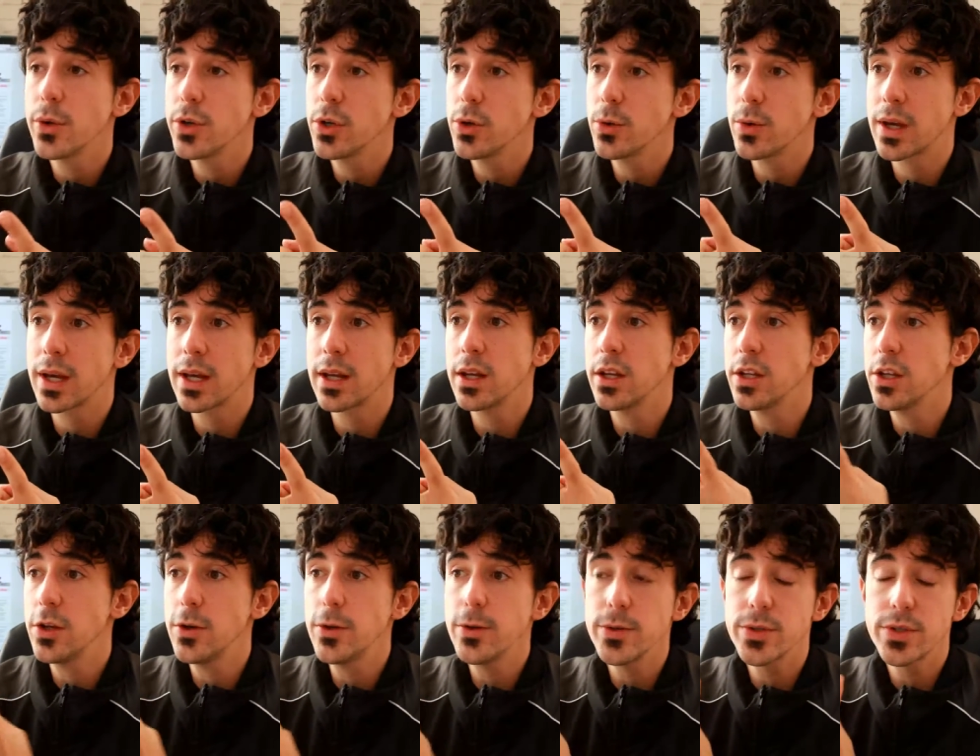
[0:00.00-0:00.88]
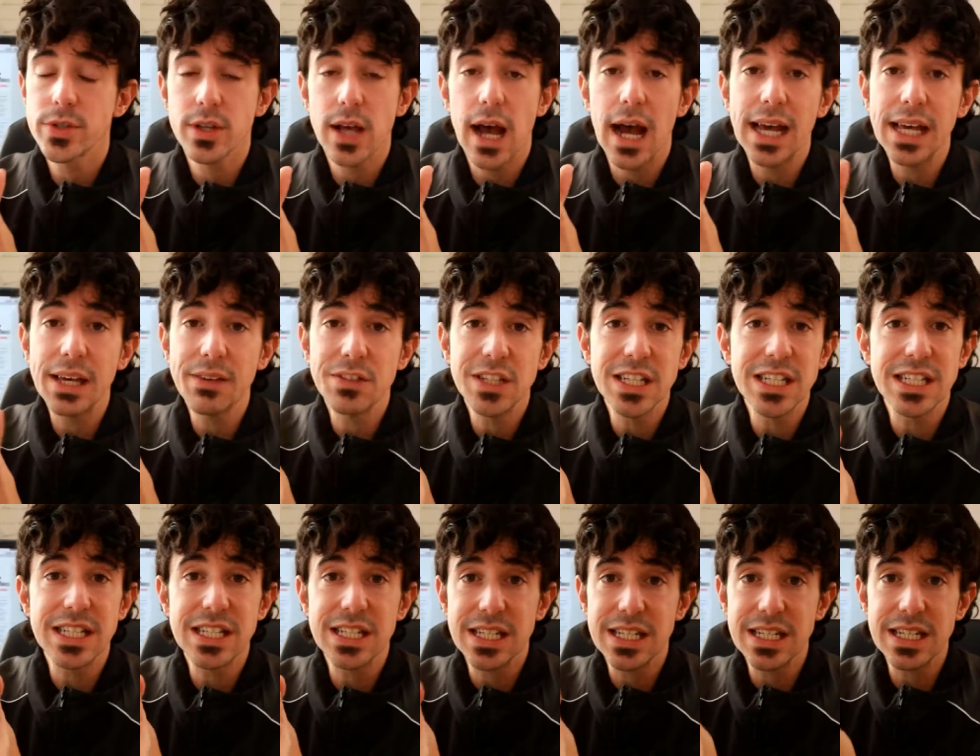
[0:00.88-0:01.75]
You can use
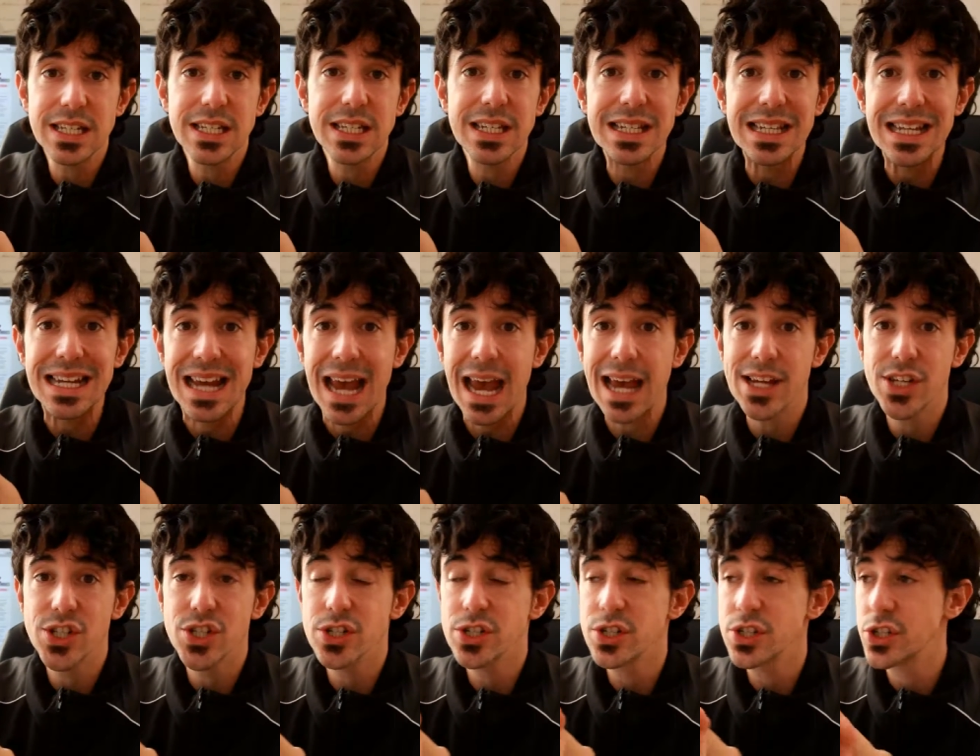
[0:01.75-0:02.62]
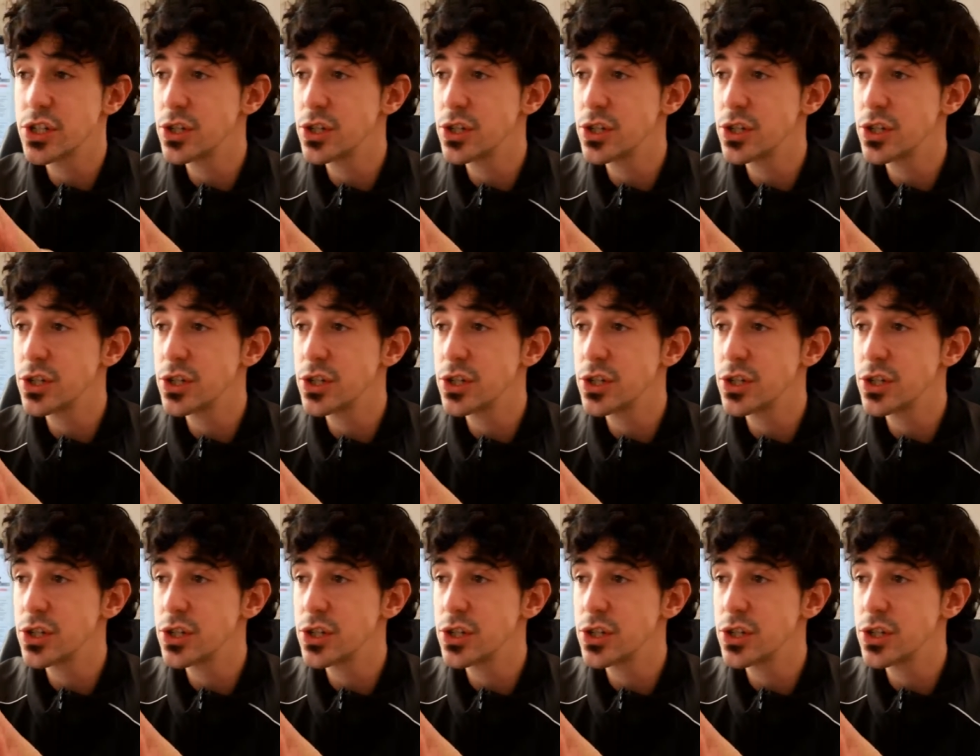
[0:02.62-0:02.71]
IFTTT syndication